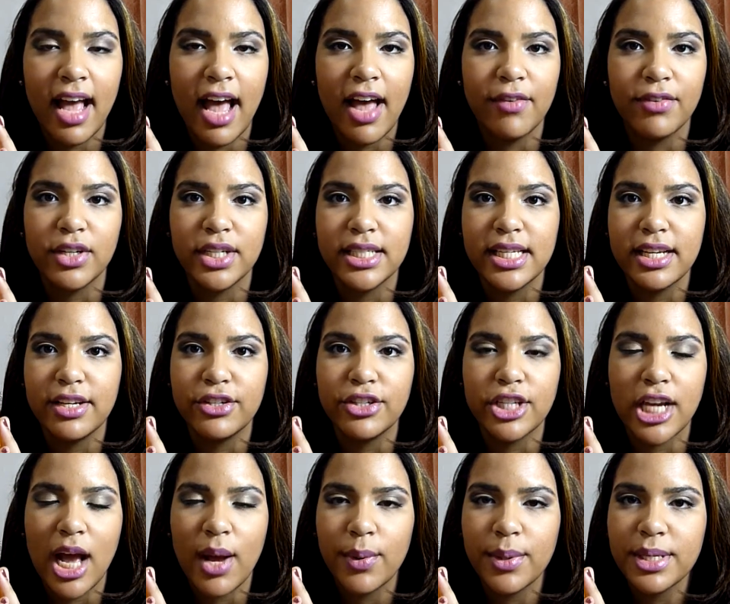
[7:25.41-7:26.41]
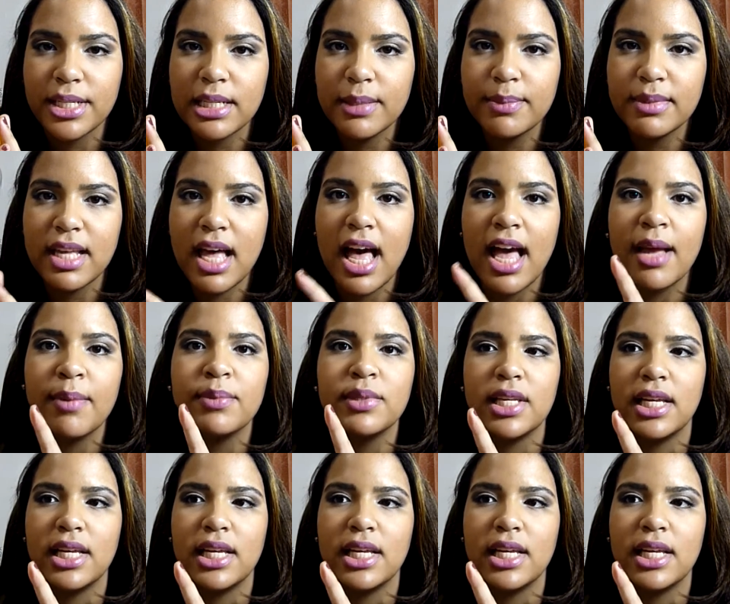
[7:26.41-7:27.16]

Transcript: after I take a shower sometimes,